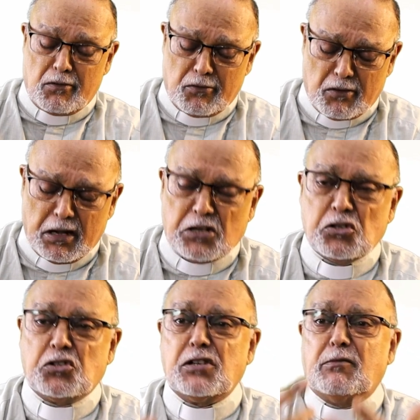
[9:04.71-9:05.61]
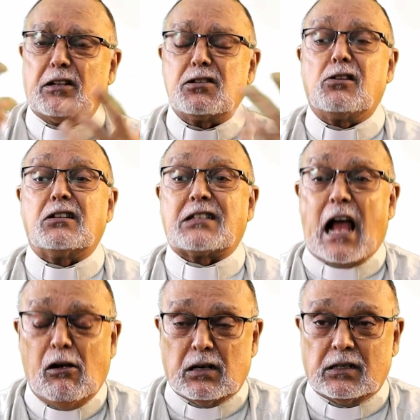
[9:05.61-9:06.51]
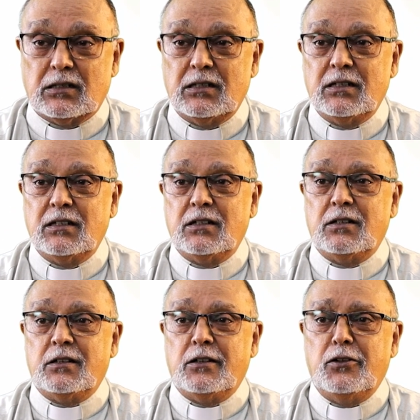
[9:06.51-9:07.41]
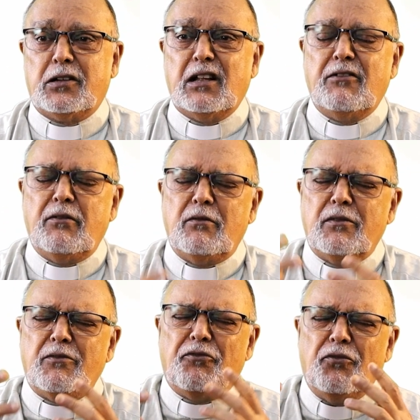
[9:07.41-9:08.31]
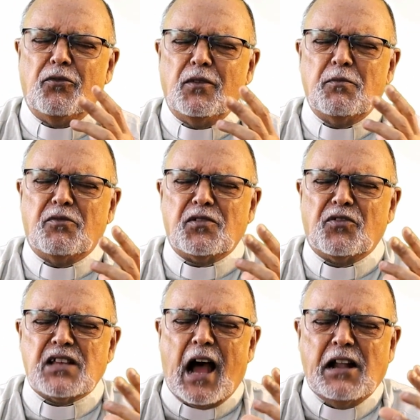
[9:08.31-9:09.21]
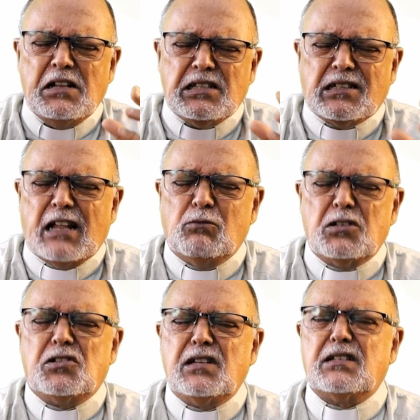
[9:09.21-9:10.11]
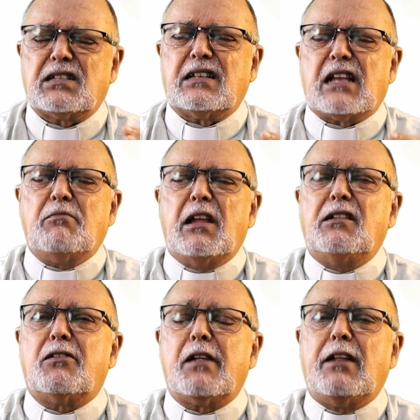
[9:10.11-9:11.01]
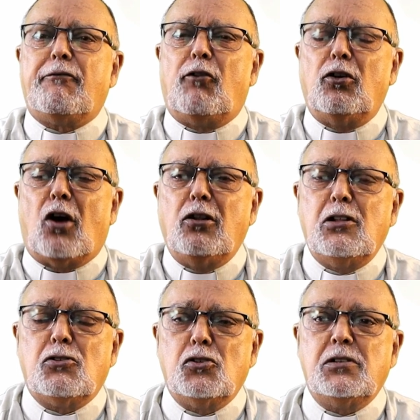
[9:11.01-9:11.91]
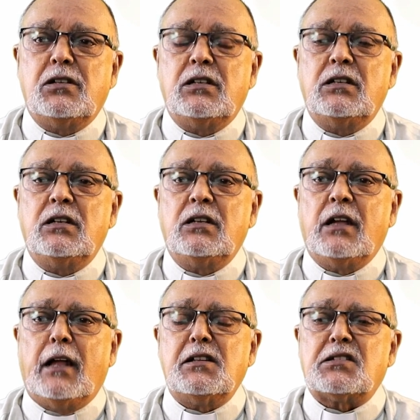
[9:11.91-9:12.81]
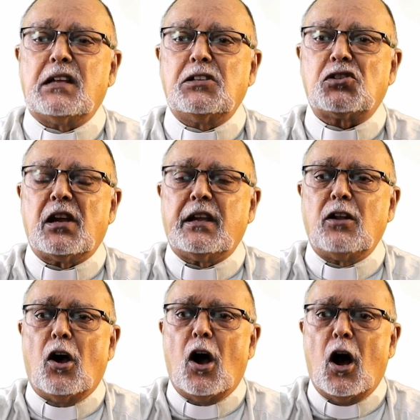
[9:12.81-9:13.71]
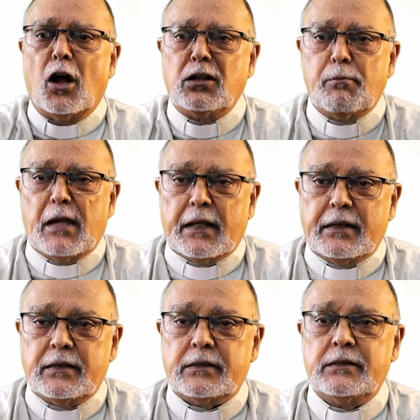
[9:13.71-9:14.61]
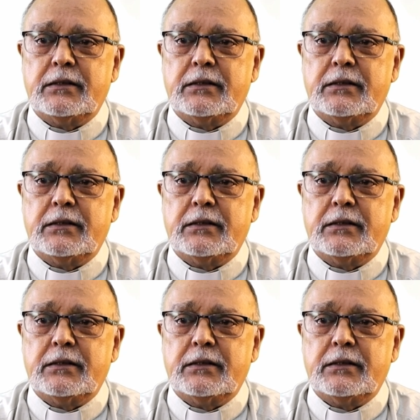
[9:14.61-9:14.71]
relationship that has gone sour, you can understand what Jesus says, "I make the rain fall on the good and the sunshine on the bad.